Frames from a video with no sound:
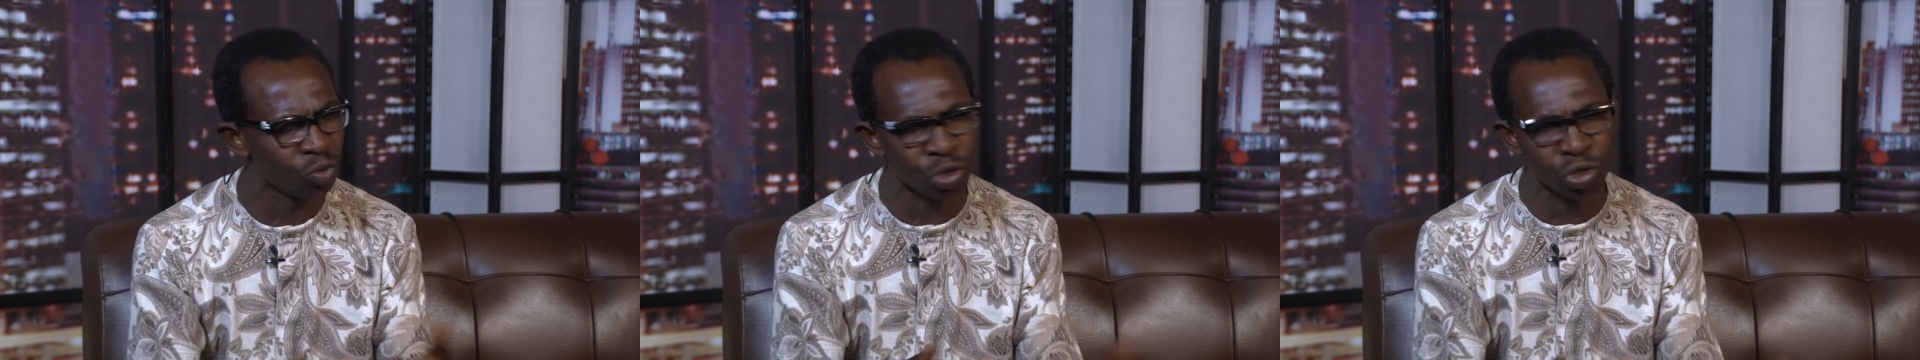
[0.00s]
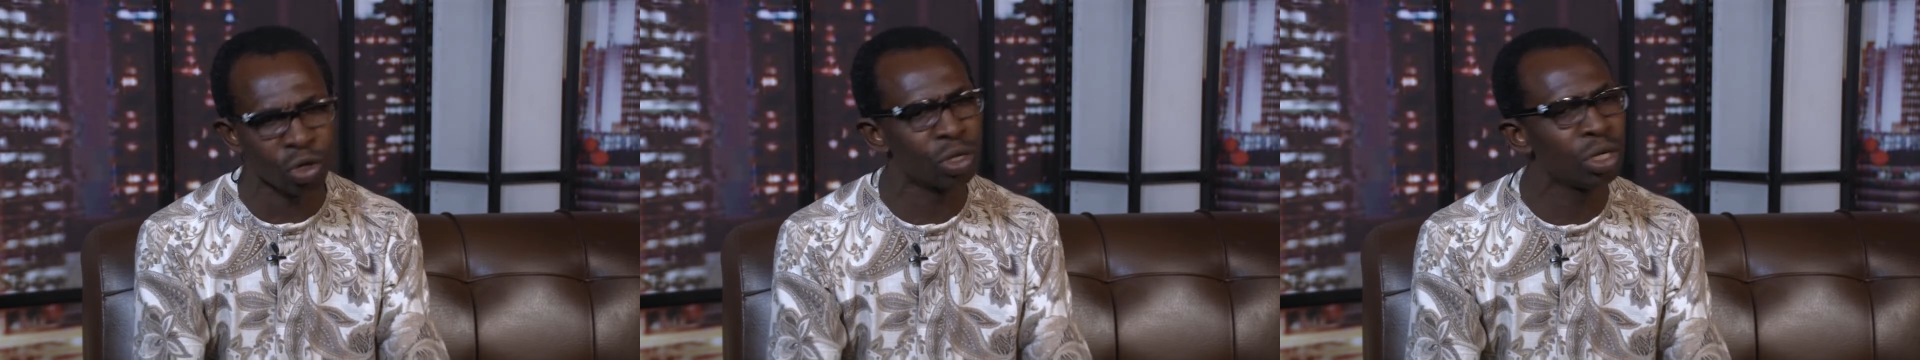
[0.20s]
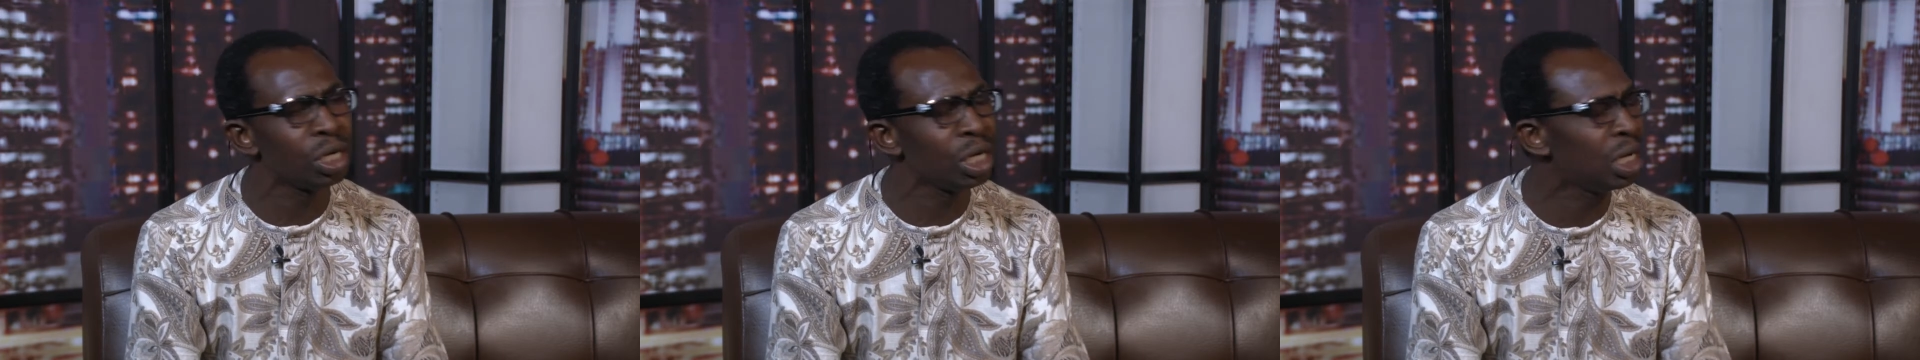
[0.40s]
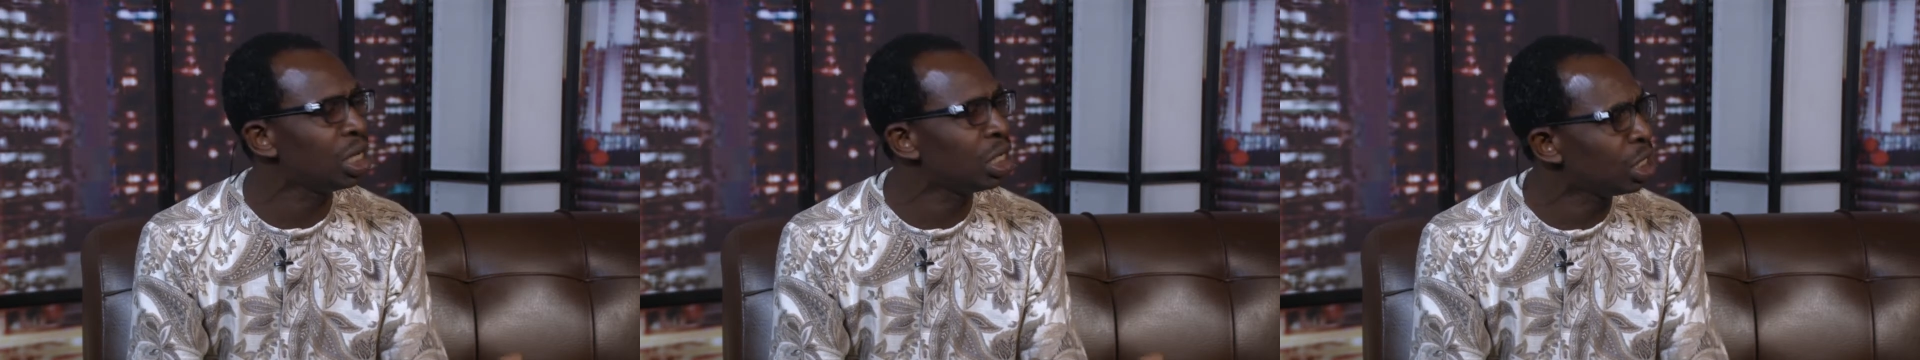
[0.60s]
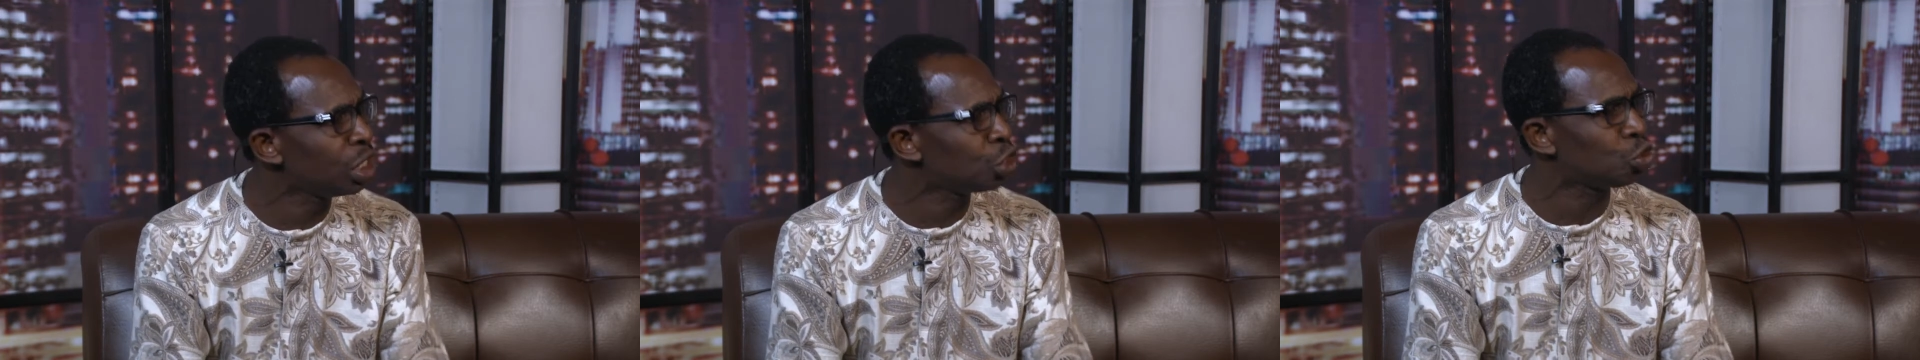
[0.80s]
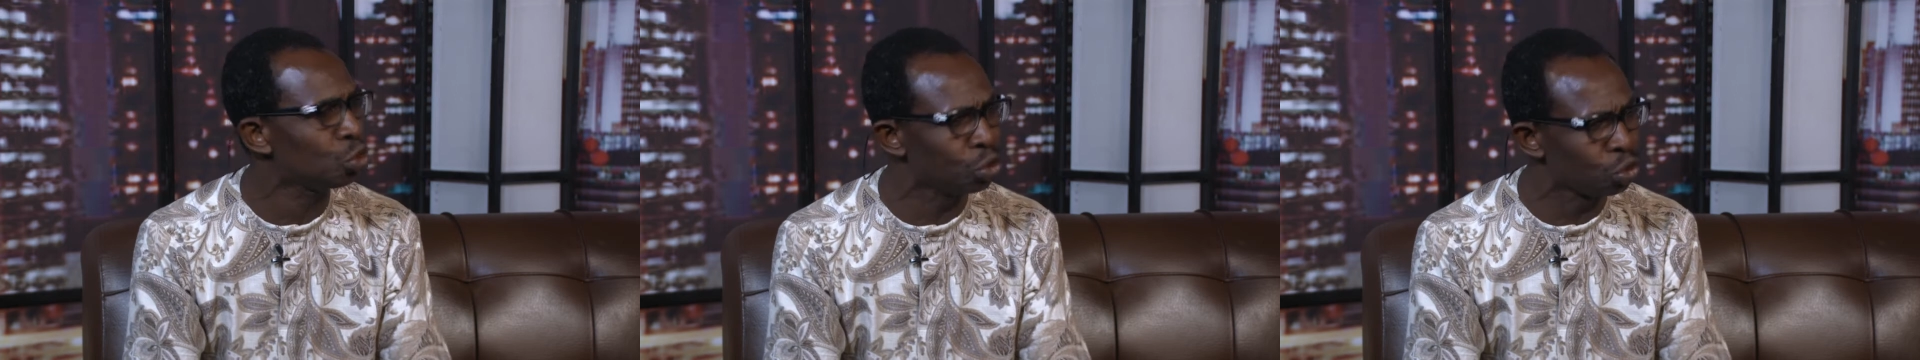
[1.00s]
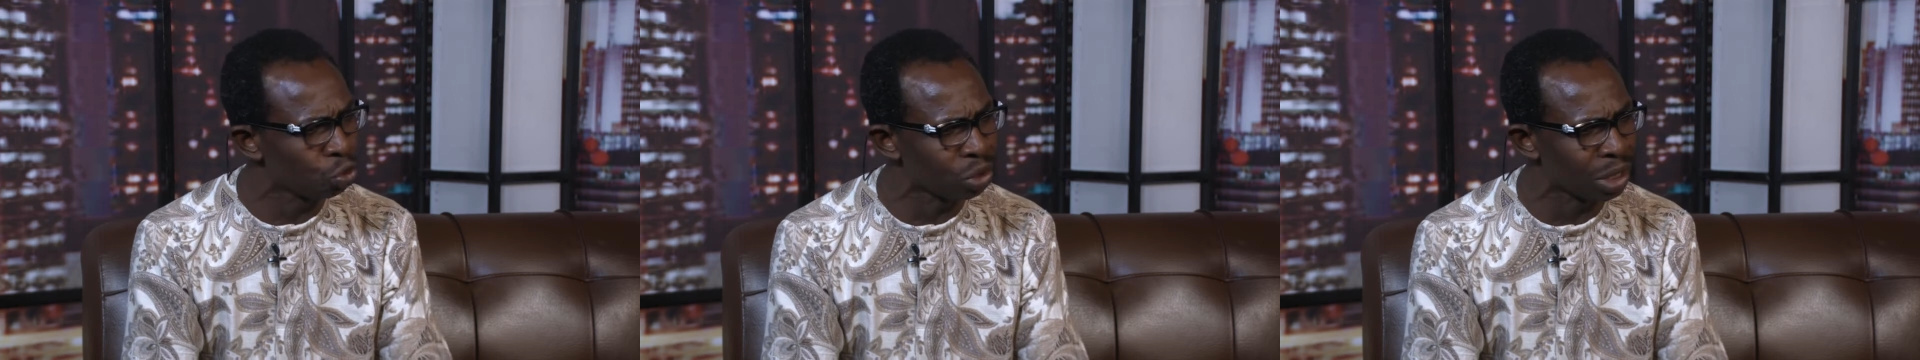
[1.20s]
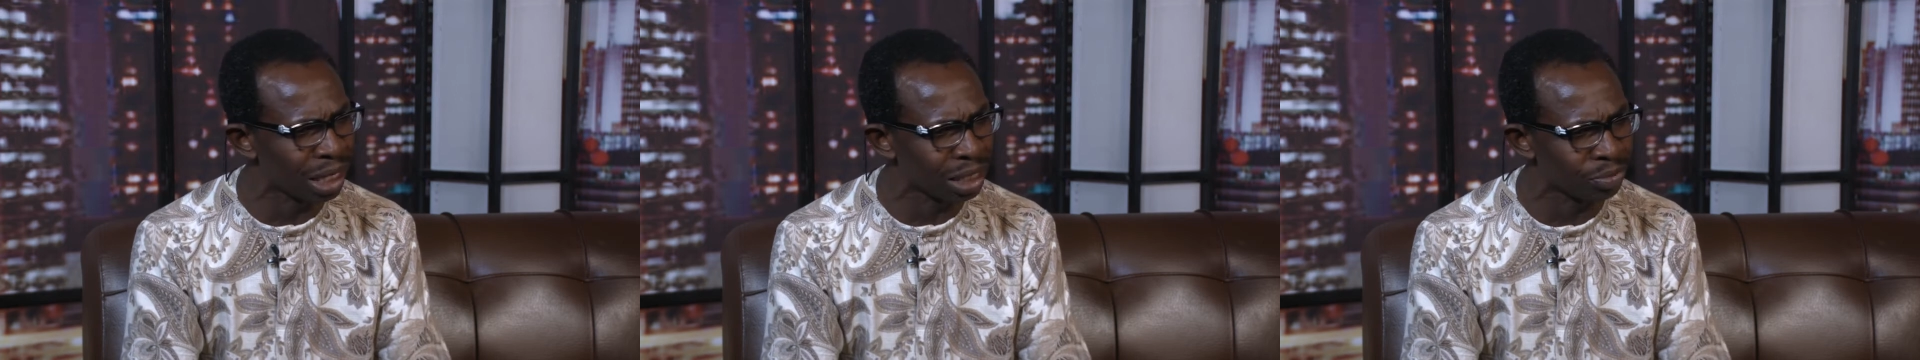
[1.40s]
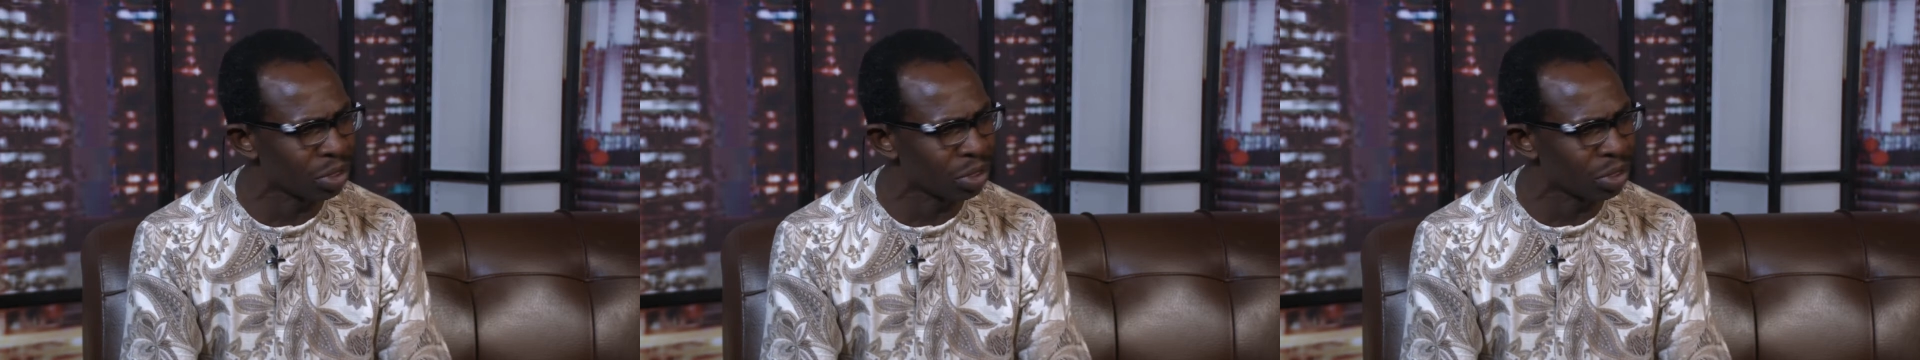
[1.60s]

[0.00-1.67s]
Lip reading: don't really need to do that.